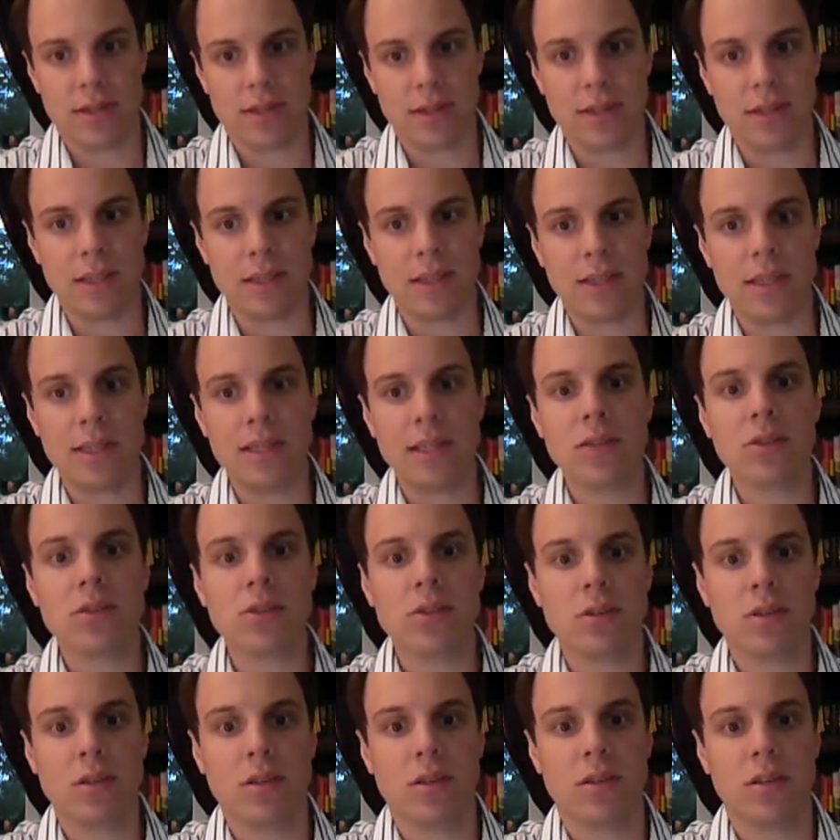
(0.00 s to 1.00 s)
the
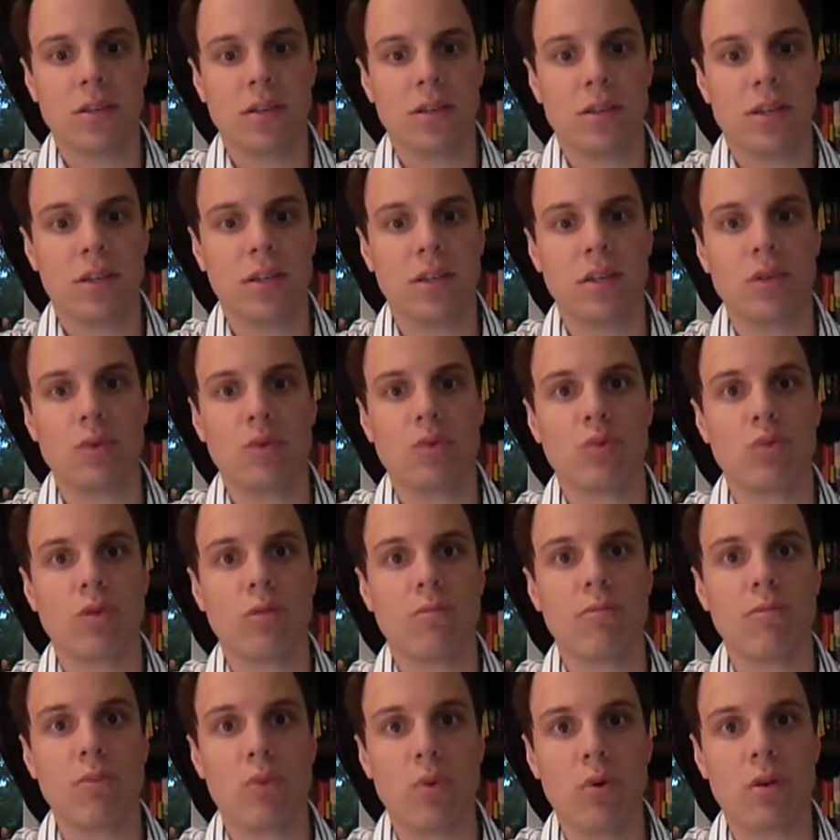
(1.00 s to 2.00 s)
guilt and
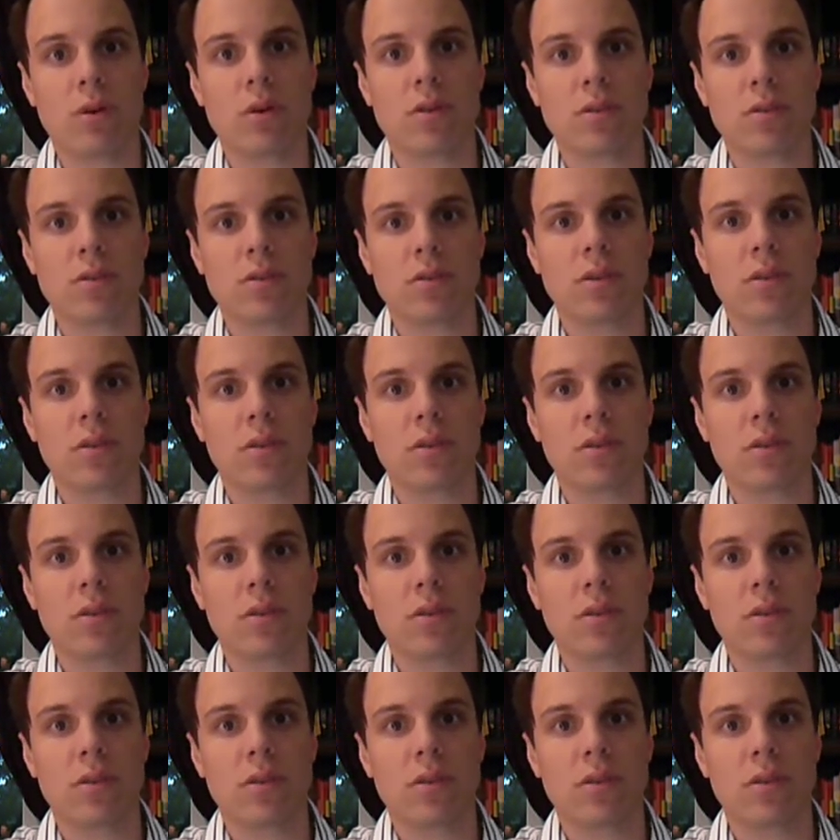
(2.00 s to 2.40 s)
remorse